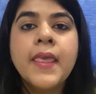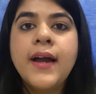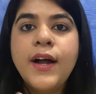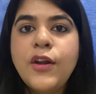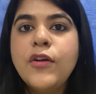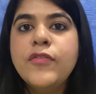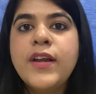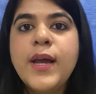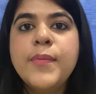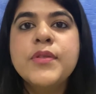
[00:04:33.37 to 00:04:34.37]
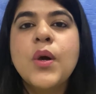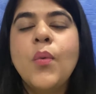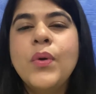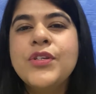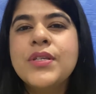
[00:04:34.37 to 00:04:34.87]
A lot of times
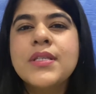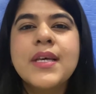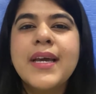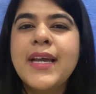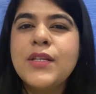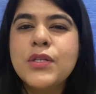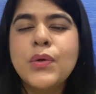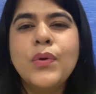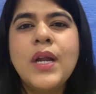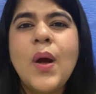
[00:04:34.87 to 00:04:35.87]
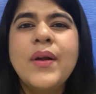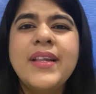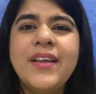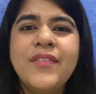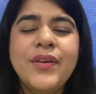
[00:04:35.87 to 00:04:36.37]
we just get zoned out and
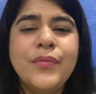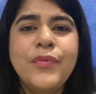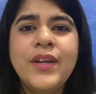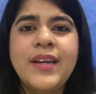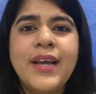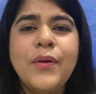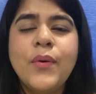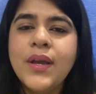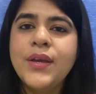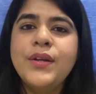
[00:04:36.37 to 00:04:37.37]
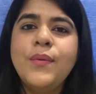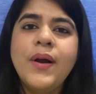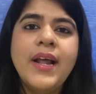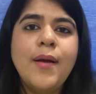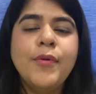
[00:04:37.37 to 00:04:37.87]
then we like, okay, you know
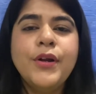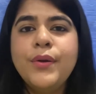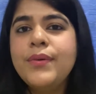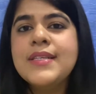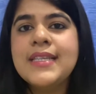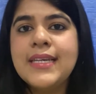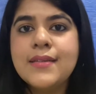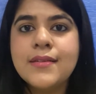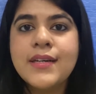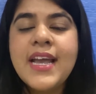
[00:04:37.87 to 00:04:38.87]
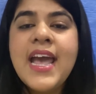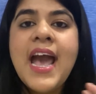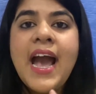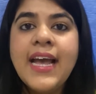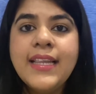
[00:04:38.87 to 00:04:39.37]
what, I'm gonna do this later,
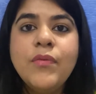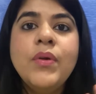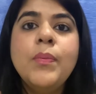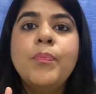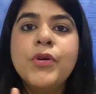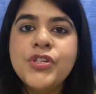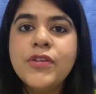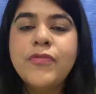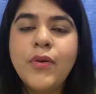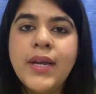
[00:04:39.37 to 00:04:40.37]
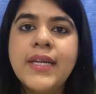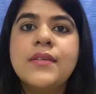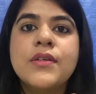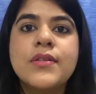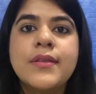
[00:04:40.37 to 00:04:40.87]
and then we push it for
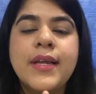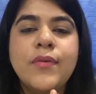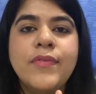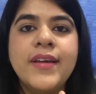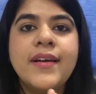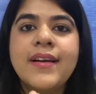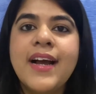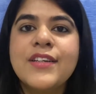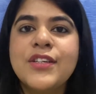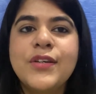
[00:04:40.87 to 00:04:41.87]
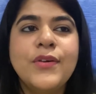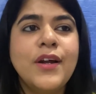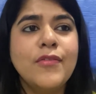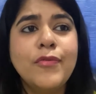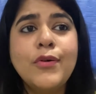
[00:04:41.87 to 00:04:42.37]
later. So then we are actually on
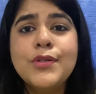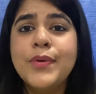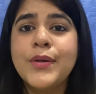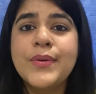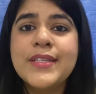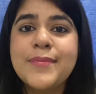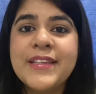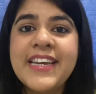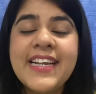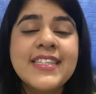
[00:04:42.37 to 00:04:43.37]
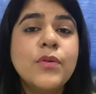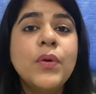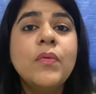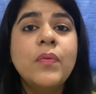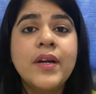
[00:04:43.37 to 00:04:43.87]
our phones, we're doing something else, and
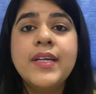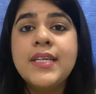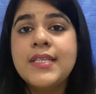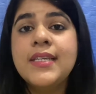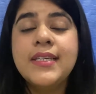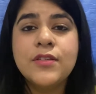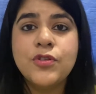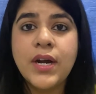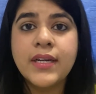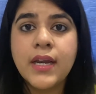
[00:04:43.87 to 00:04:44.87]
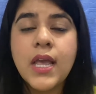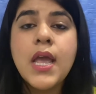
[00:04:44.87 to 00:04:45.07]
we're very easily distracted.